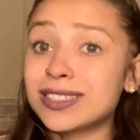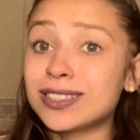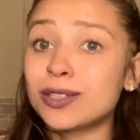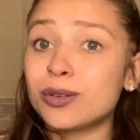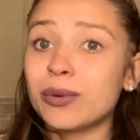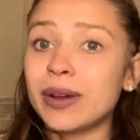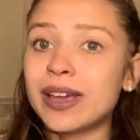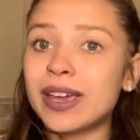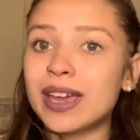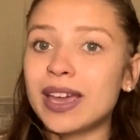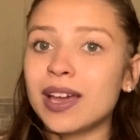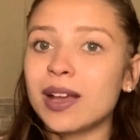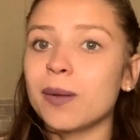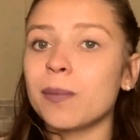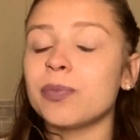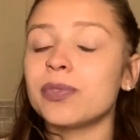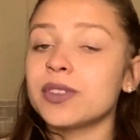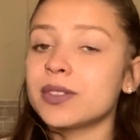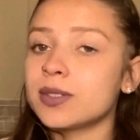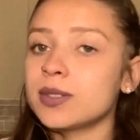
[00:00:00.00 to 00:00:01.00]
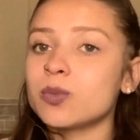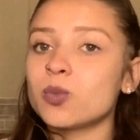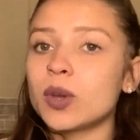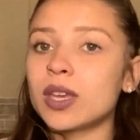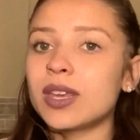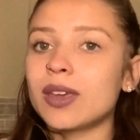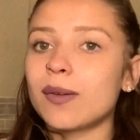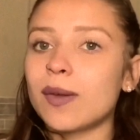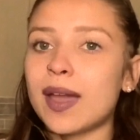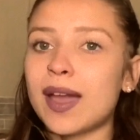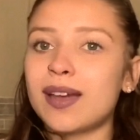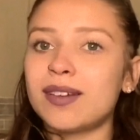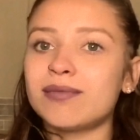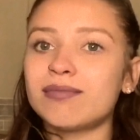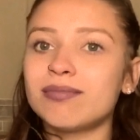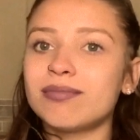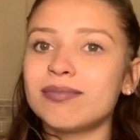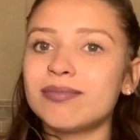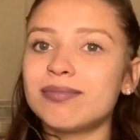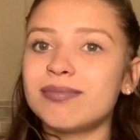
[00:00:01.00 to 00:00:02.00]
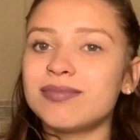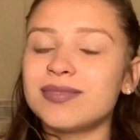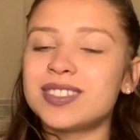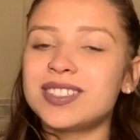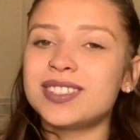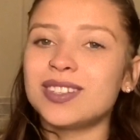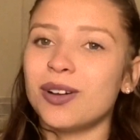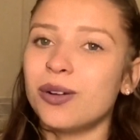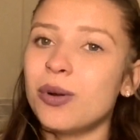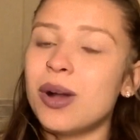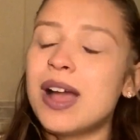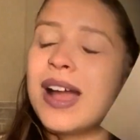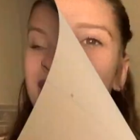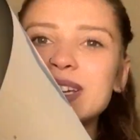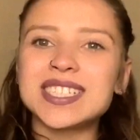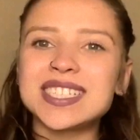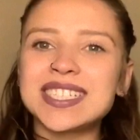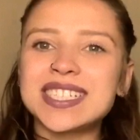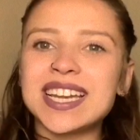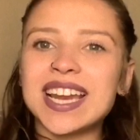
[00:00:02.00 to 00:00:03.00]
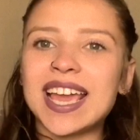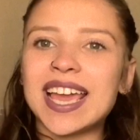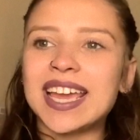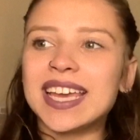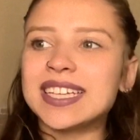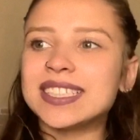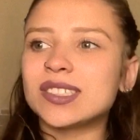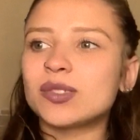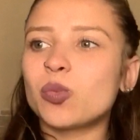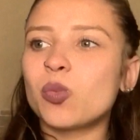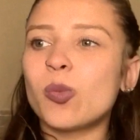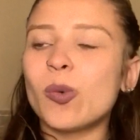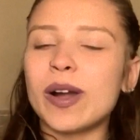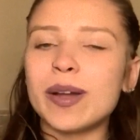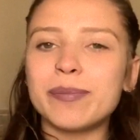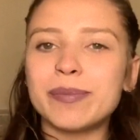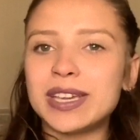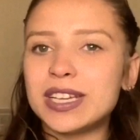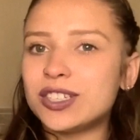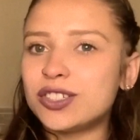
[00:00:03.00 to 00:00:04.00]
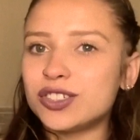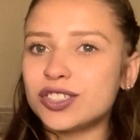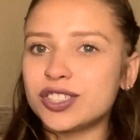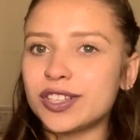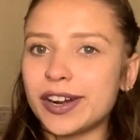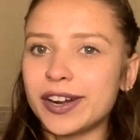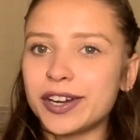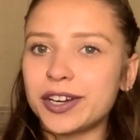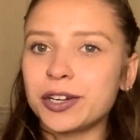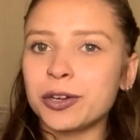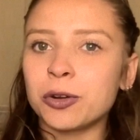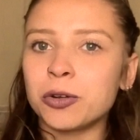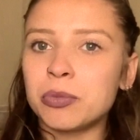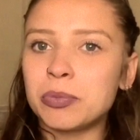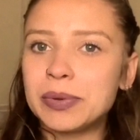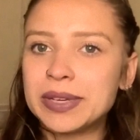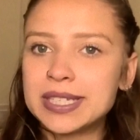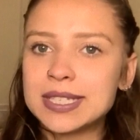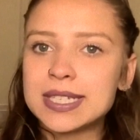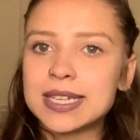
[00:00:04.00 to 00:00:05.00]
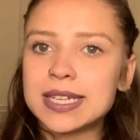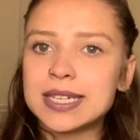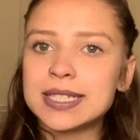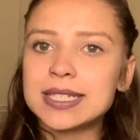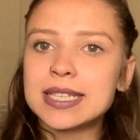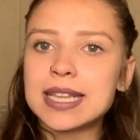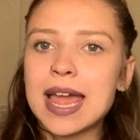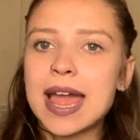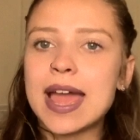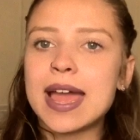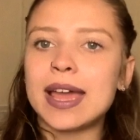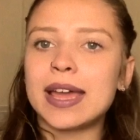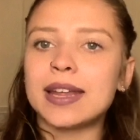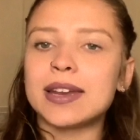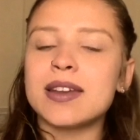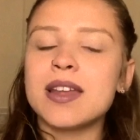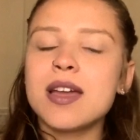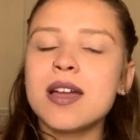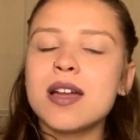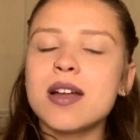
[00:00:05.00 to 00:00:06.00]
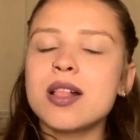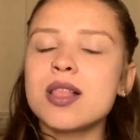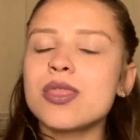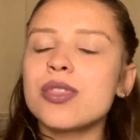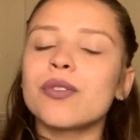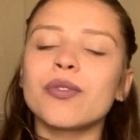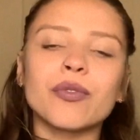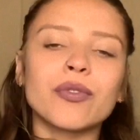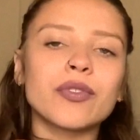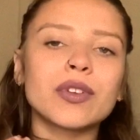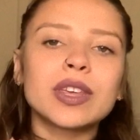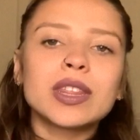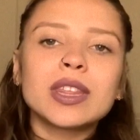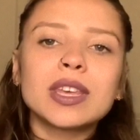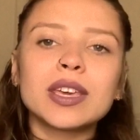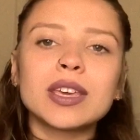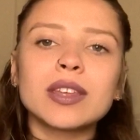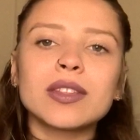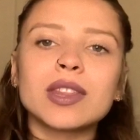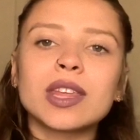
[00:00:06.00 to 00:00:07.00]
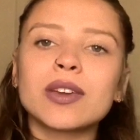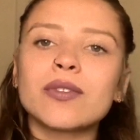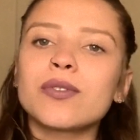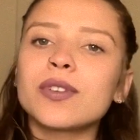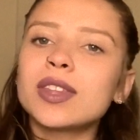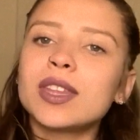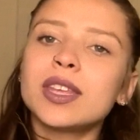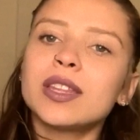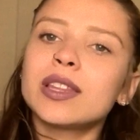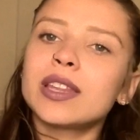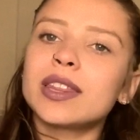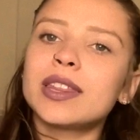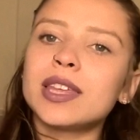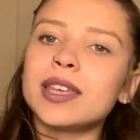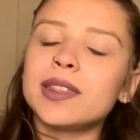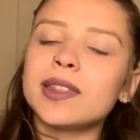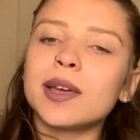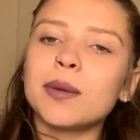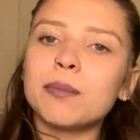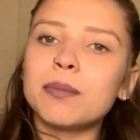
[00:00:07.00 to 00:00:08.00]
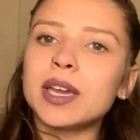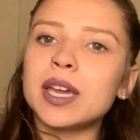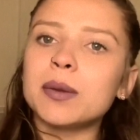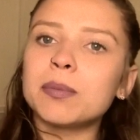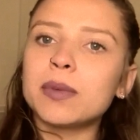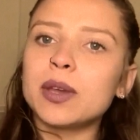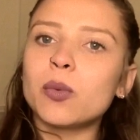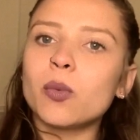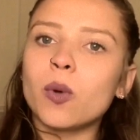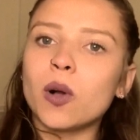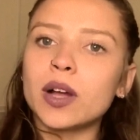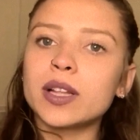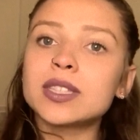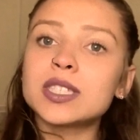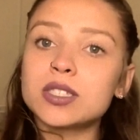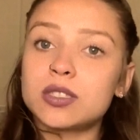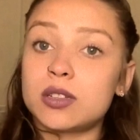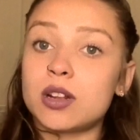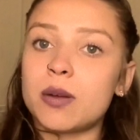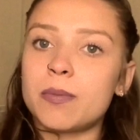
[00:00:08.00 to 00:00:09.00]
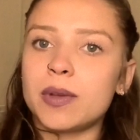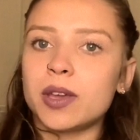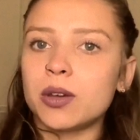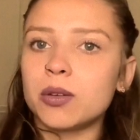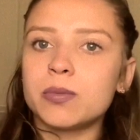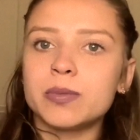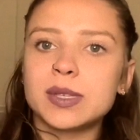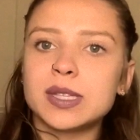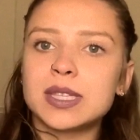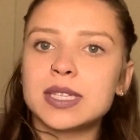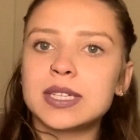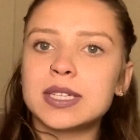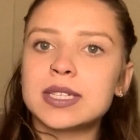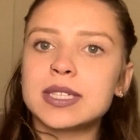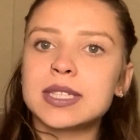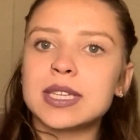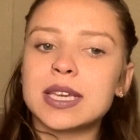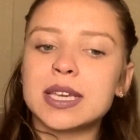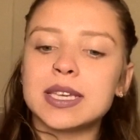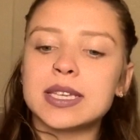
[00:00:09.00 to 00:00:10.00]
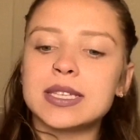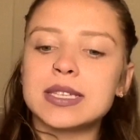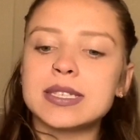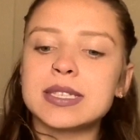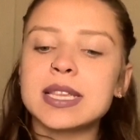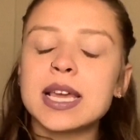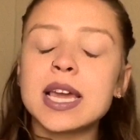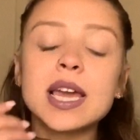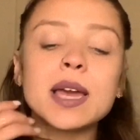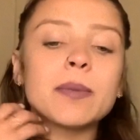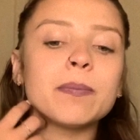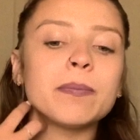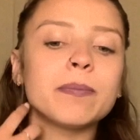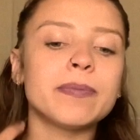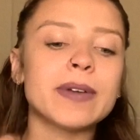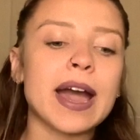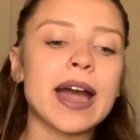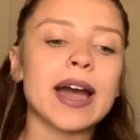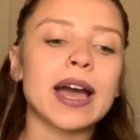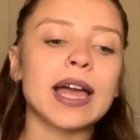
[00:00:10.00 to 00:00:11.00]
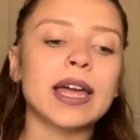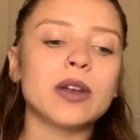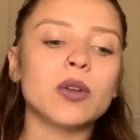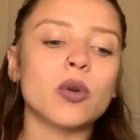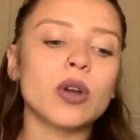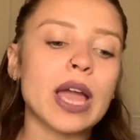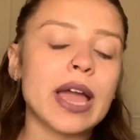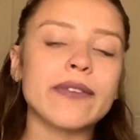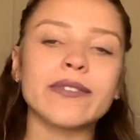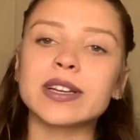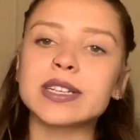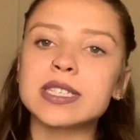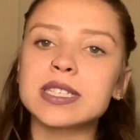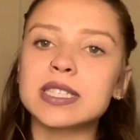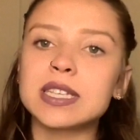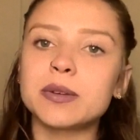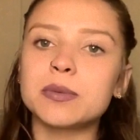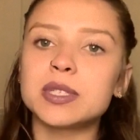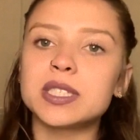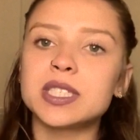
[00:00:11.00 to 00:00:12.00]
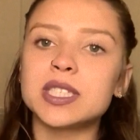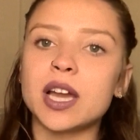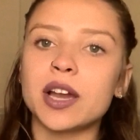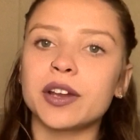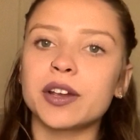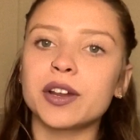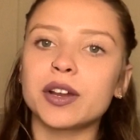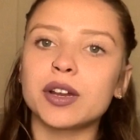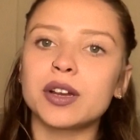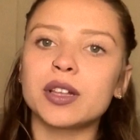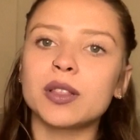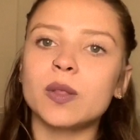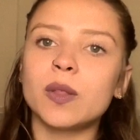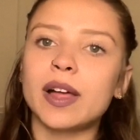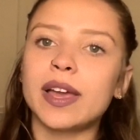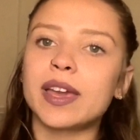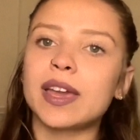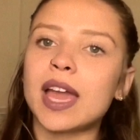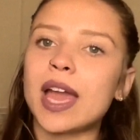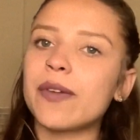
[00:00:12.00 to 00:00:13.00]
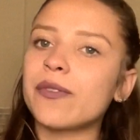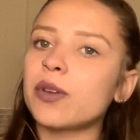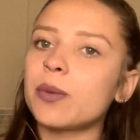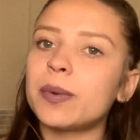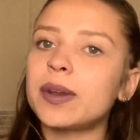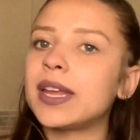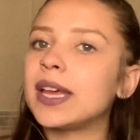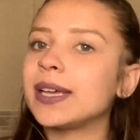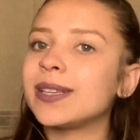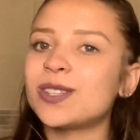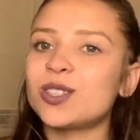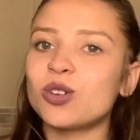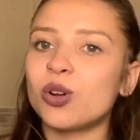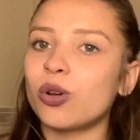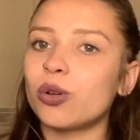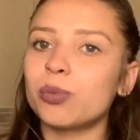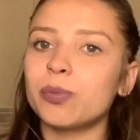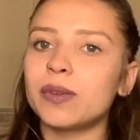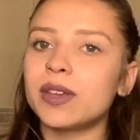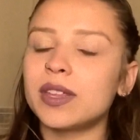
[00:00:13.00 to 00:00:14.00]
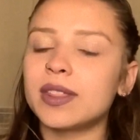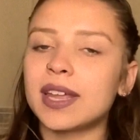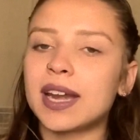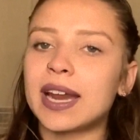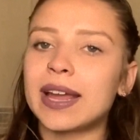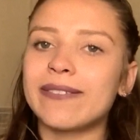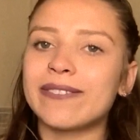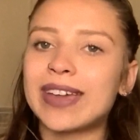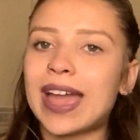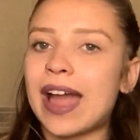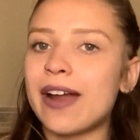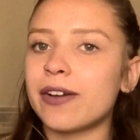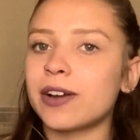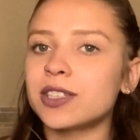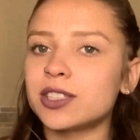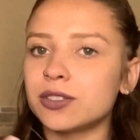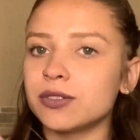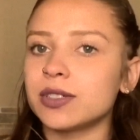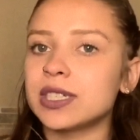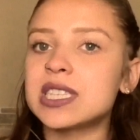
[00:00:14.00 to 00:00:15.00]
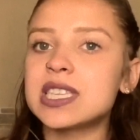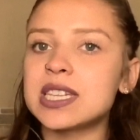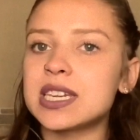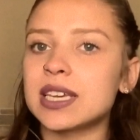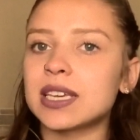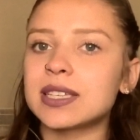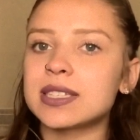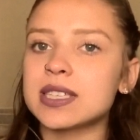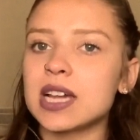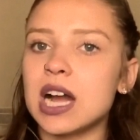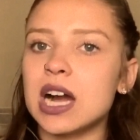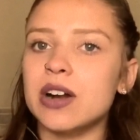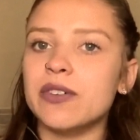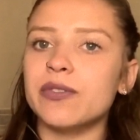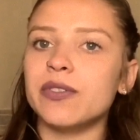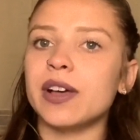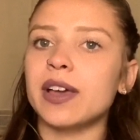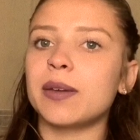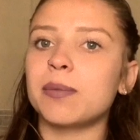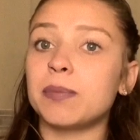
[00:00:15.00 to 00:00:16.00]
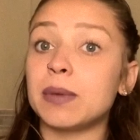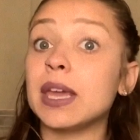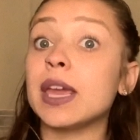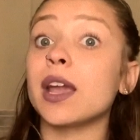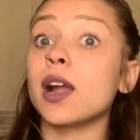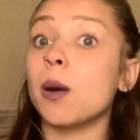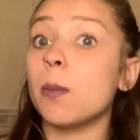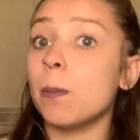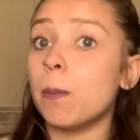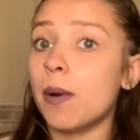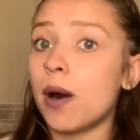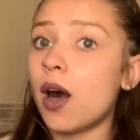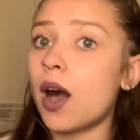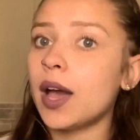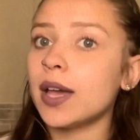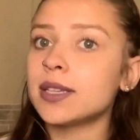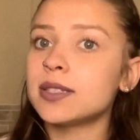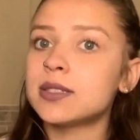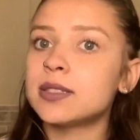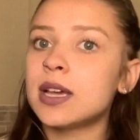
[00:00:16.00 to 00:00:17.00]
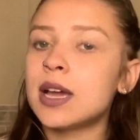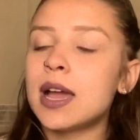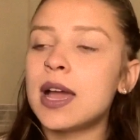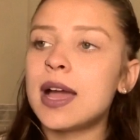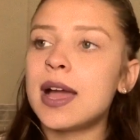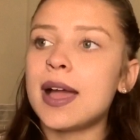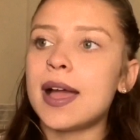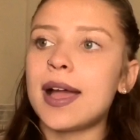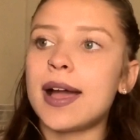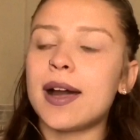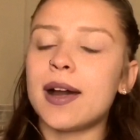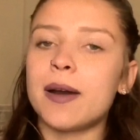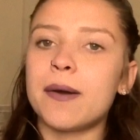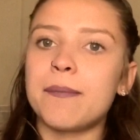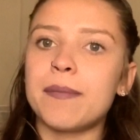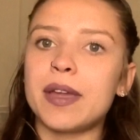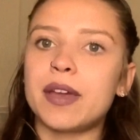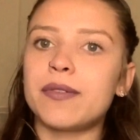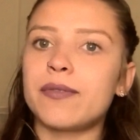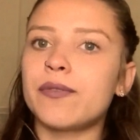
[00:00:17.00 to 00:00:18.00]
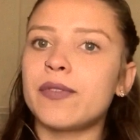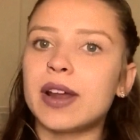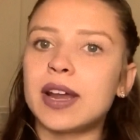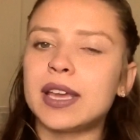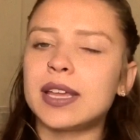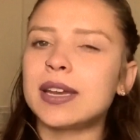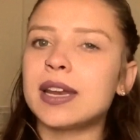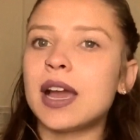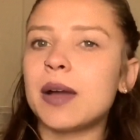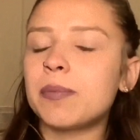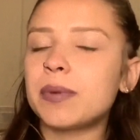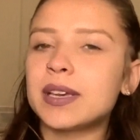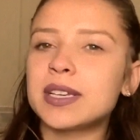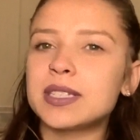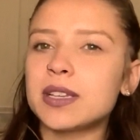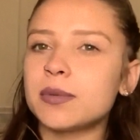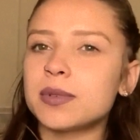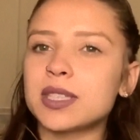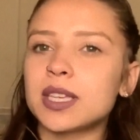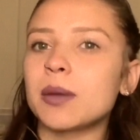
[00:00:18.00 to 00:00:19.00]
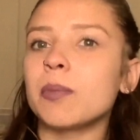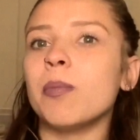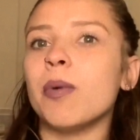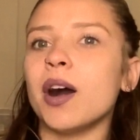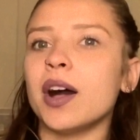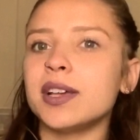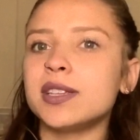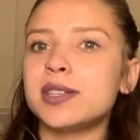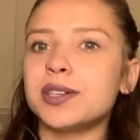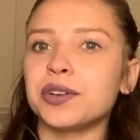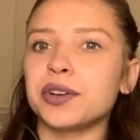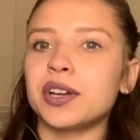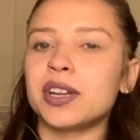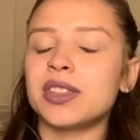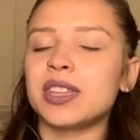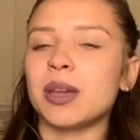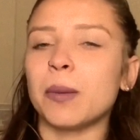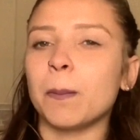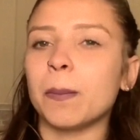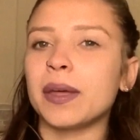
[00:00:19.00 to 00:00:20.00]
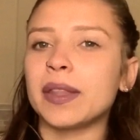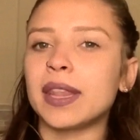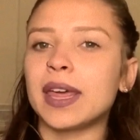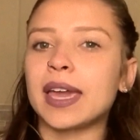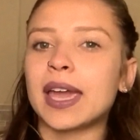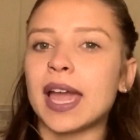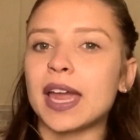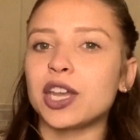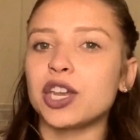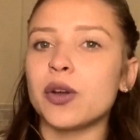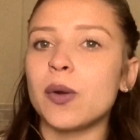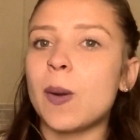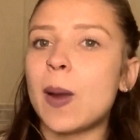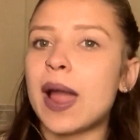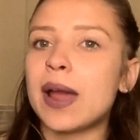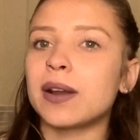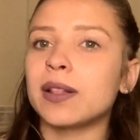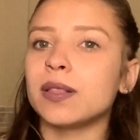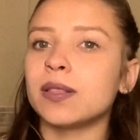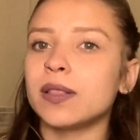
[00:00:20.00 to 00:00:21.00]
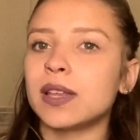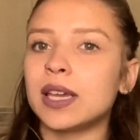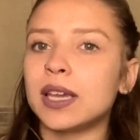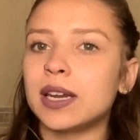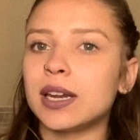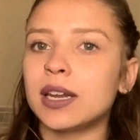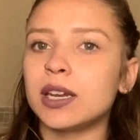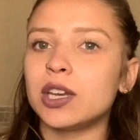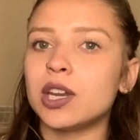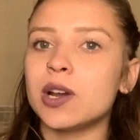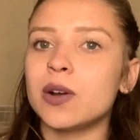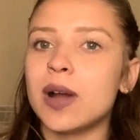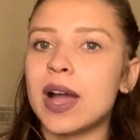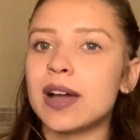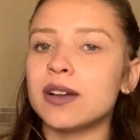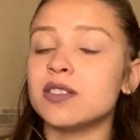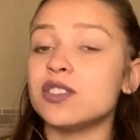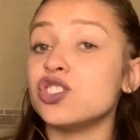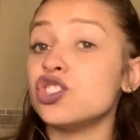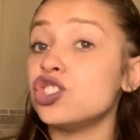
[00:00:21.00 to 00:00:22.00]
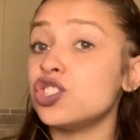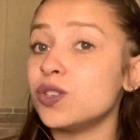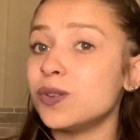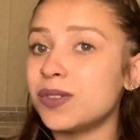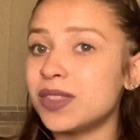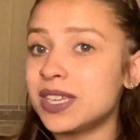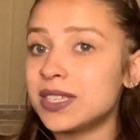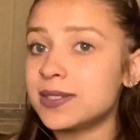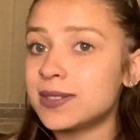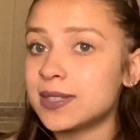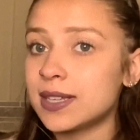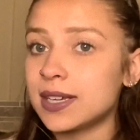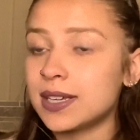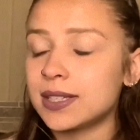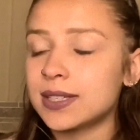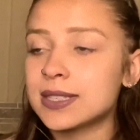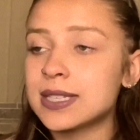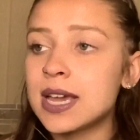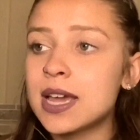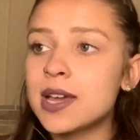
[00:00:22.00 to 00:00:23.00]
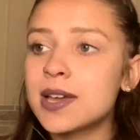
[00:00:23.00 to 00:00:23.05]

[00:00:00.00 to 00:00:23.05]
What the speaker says: is who I am, this is what you get. So next question is, what made you start your own business? And the really the thing that made me want to start my own business is that ever since I was younger, like everybody has told me that I have characteristics of like being a boss. And running, not because I was like bossy or anything, but like I know how to lead, I know how to do these things.